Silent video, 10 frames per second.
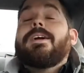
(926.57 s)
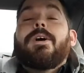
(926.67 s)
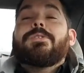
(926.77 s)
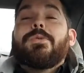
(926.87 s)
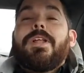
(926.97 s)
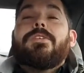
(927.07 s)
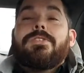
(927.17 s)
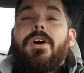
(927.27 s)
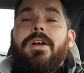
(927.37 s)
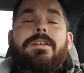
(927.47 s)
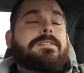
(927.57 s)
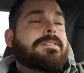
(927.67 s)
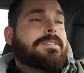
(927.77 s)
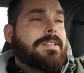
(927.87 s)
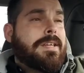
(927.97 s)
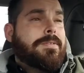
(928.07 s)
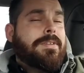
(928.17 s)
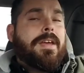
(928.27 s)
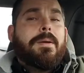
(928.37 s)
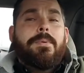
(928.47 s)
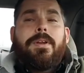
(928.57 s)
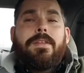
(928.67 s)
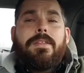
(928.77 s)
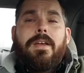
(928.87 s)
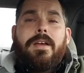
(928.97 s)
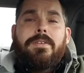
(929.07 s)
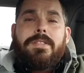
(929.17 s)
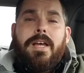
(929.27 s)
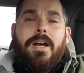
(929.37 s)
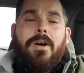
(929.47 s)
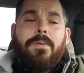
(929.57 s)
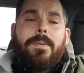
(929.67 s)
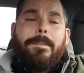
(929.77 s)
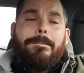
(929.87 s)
Go to another target, see if they put anything else out.